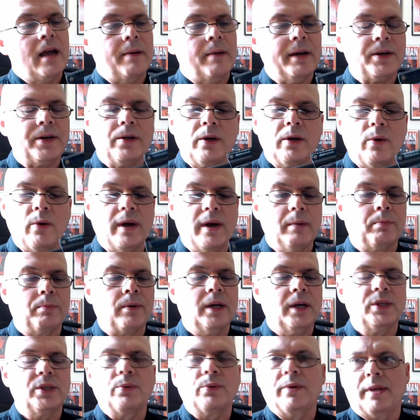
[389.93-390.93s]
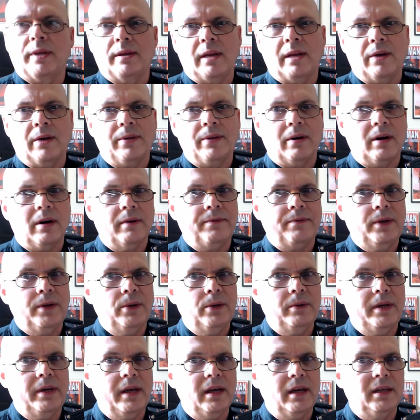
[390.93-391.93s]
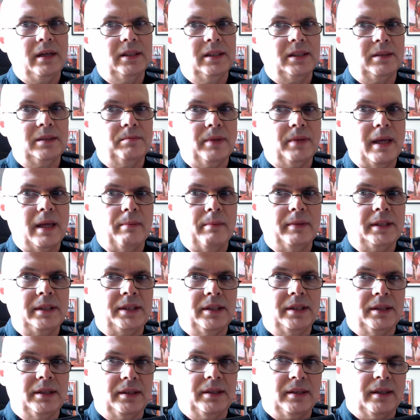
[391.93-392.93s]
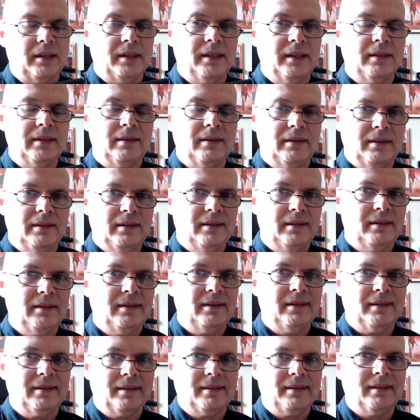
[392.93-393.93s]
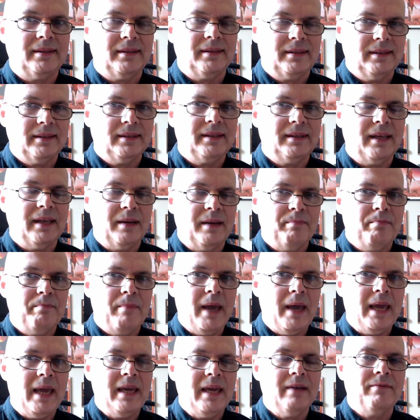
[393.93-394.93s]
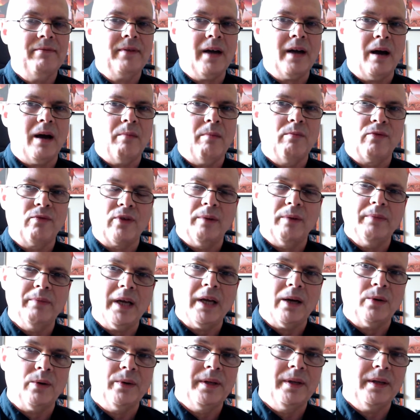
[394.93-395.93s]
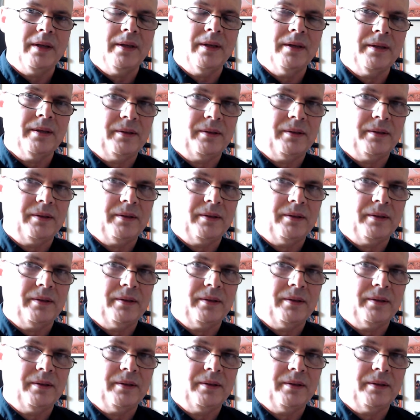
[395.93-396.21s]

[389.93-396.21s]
I'm actually quite impressed with it. Now, there are a few dings and blemishes on it, and I think that may have come from not only